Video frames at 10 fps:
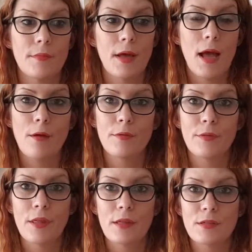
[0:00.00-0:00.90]
how
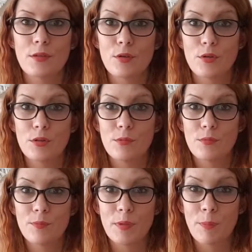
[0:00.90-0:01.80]
things could
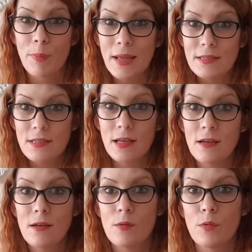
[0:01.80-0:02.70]
be better
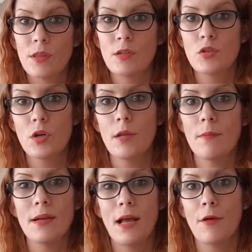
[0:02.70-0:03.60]
within
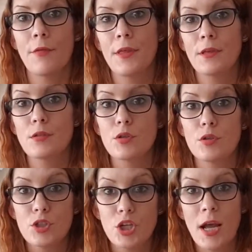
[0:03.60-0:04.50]
treatment, how things
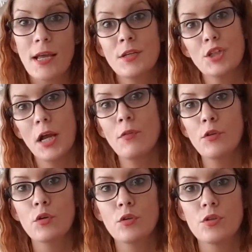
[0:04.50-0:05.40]
could change, and
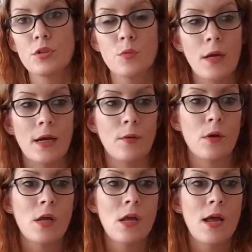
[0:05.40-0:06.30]
the good as well.
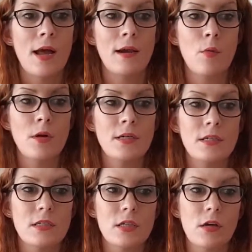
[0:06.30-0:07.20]
And I wanted
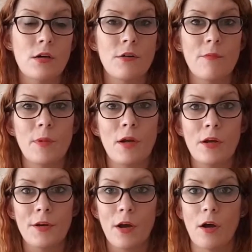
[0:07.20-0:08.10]
it to kind of be
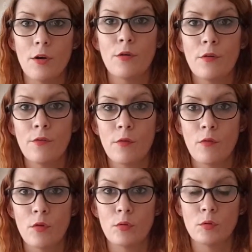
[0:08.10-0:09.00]
like an
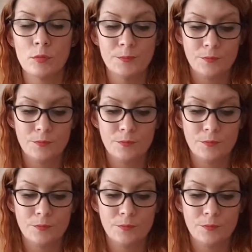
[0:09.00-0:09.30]
overall